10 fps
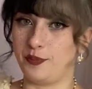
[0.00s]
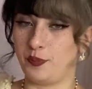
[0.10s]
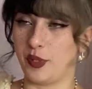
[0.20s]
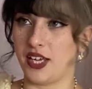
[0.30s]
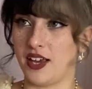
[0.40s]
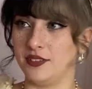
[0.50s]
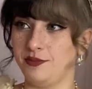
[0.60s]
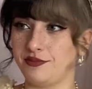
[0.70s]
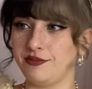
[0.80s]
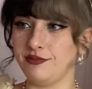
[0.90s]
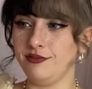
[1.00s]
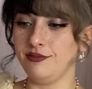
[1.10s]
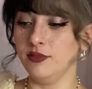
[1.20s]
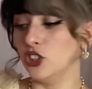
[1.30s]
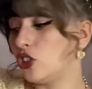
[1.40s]
But yeah,
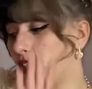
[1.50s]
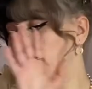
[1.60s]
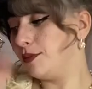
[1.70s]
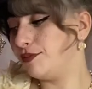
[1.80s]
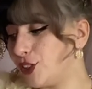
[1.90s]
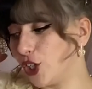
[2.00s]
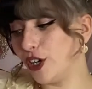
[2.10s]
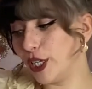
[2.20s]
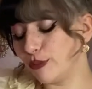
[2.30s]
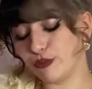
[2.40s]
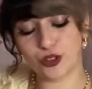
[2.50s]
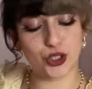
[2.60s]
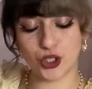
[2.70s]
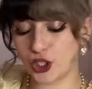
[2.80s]
sorry, it's